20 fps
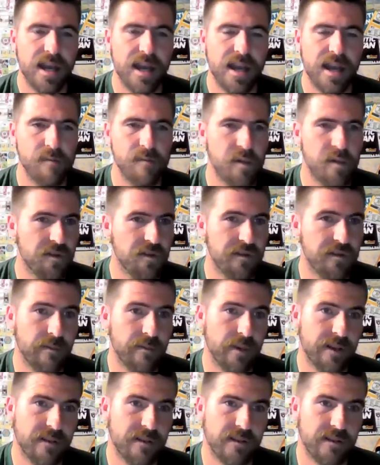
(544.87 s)
And
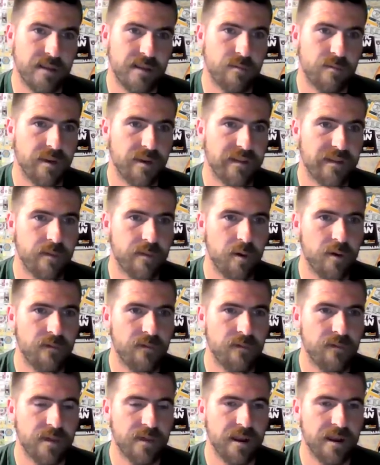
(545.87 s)
Middleton basically brings him
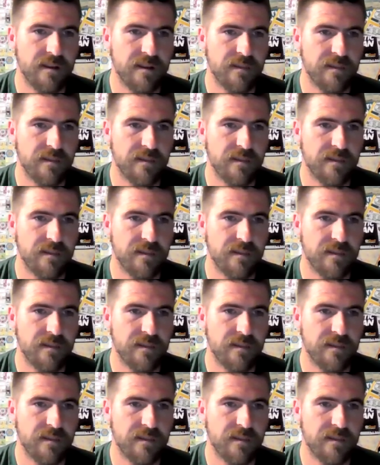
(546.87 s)
home from there.